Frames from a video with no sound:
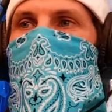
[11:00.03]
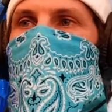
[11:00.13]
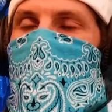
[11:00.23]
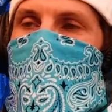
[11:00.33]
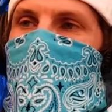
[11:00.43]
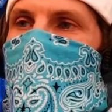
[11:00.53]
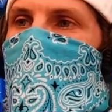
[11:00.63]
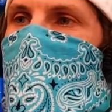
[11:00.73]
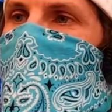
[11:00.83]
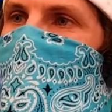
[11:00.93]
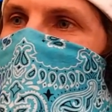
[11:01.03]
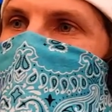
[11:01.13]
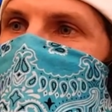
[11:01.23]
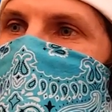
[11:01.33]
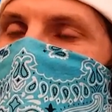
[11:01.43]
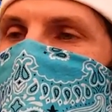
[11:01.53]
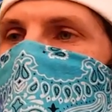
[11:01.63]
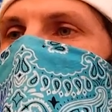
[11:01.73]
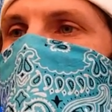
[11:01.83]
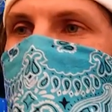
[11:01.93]
of the song
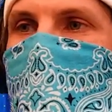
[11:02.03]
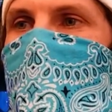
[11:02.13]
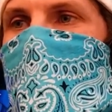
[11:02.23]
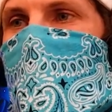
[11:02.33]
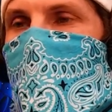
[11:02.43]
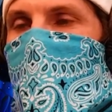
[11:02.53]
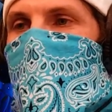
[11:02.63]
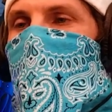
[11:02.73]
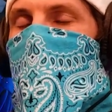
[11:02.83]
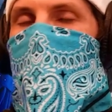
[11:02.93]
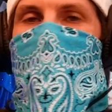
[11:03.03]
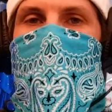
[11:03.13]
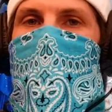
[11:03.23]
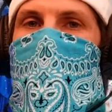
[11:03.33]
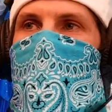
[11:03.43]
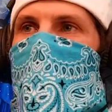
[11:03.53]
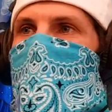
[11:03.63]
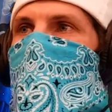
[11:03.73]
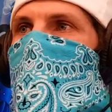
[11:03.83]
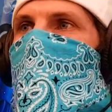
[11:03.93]
just makes it feel way more complete of a
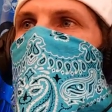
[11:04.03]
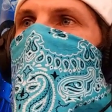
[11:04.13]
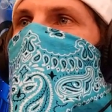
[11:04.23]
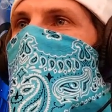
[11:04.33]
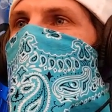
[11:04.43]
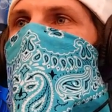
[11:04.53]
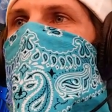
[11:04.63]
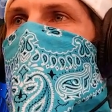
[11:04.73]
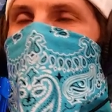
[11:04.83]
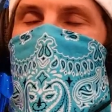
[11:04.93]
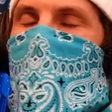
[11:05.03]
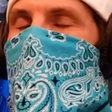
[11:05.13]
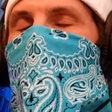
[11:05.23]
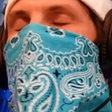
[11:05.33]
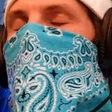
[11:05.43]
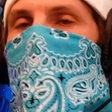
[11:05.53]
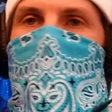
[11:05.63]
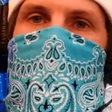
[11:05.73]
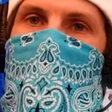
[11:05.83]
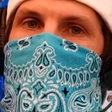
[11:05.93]
song, and I liked
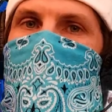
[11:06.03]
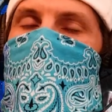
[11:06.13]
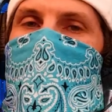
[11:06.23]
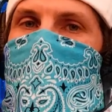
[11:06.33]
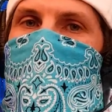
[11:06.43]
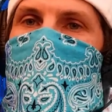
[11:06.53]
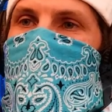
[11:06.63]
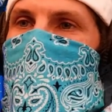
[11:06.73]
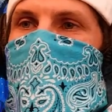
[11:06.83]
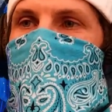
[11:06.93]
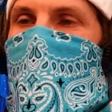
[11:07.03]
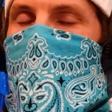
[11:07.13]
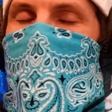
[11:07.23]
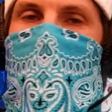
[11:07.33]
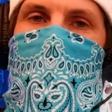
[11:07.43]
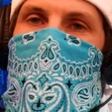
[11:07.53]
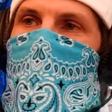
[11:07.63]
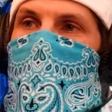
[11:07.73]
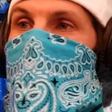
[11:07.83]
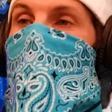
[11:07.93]
everything, and it sounded
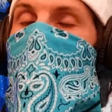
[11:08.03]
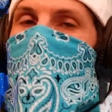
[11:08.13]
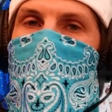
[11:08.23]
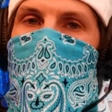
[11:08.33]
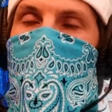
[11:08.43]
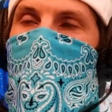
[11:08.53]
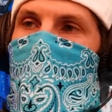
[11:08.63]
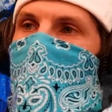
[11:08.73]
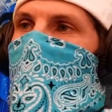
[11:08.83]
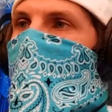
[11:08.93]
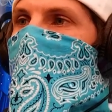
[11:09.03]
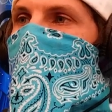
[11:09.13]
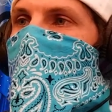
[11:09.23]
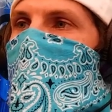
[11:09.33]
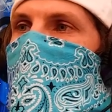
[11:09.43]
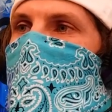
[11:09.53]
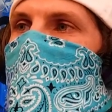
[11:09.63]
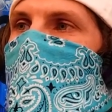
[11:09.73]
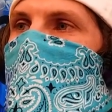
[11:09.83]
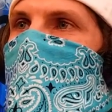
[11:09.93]
phenomenal.
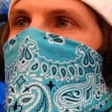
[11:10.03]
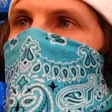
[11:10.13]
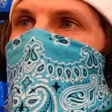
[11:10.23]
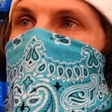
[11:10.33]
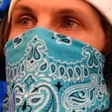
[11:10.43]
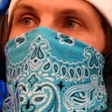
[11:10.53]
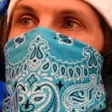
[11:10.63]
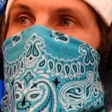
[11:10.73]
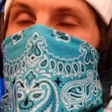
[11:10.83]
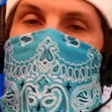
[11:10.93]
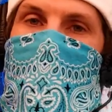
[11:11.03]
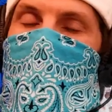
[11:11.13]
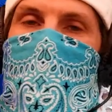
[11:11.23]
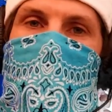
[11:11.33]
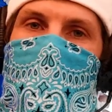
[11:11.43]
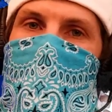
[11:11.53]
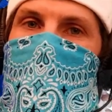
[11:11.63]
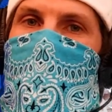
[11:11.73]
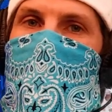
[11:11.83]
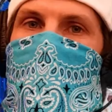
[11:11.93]
The drummer, I absolutely
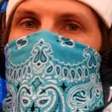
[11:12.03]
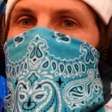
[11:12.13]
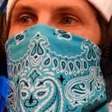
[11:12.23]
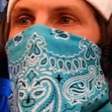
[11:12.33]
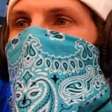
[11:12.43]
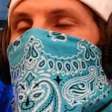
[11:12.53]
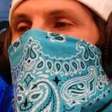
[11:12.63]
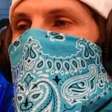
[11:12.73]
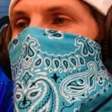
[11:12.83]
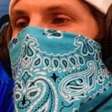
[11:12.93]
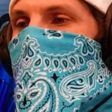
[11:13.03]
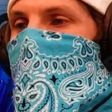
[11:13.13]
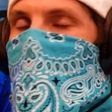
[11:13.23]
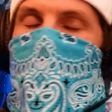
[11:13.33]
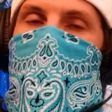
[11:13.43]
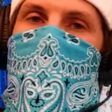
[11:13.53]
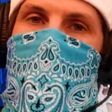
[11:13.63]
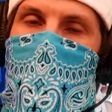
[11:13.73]
love the drummer. That was awesome.